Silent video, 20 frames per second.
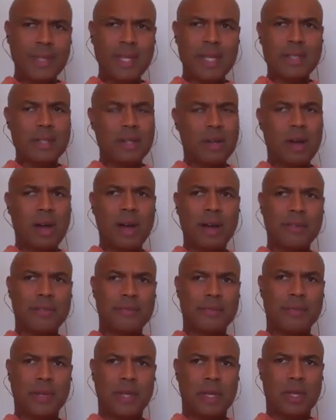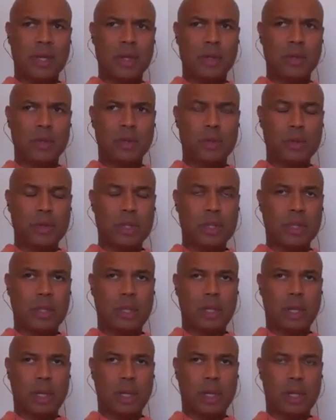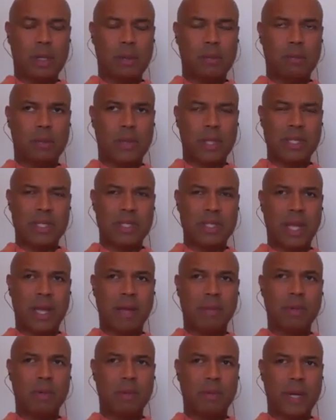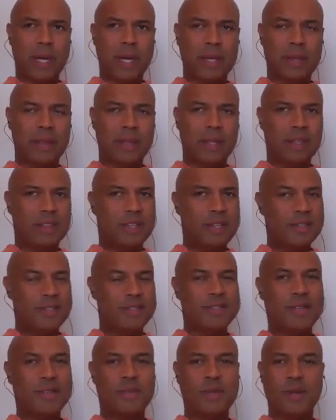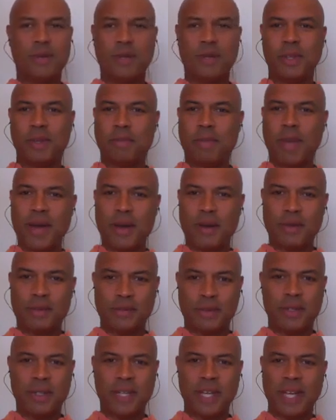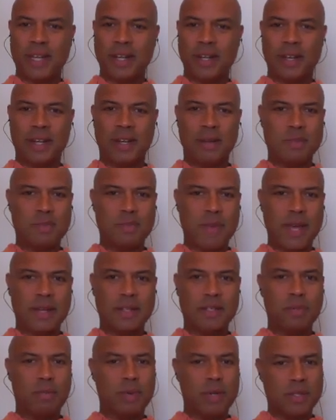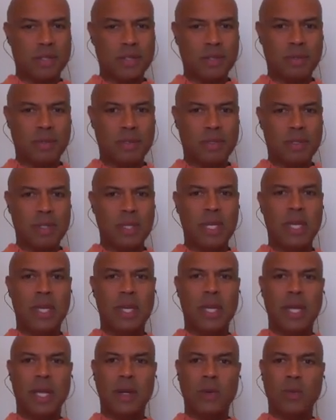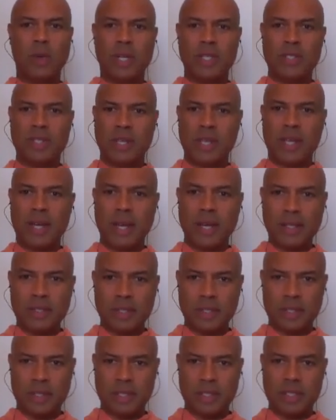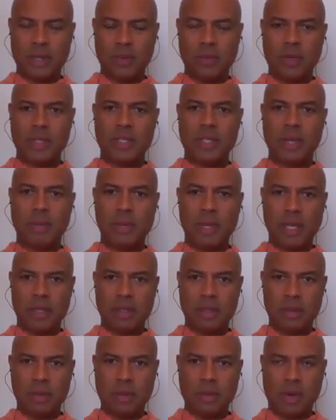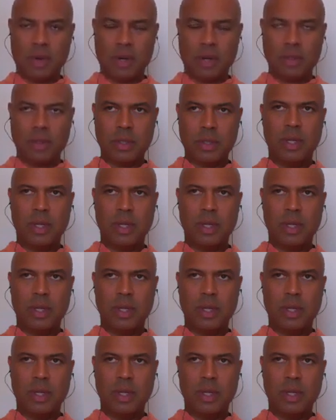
It's an oft-used example, but I think there's something really powerful. Again, it comes back to principle and what is the consciousness that we're stepping into the world.